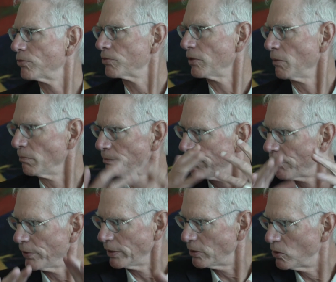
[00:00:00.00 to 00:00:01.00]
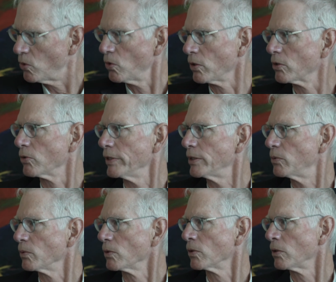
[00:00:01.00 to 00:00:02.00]
from the core Greek
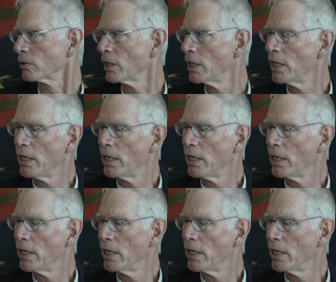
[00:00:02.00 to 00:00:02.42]
world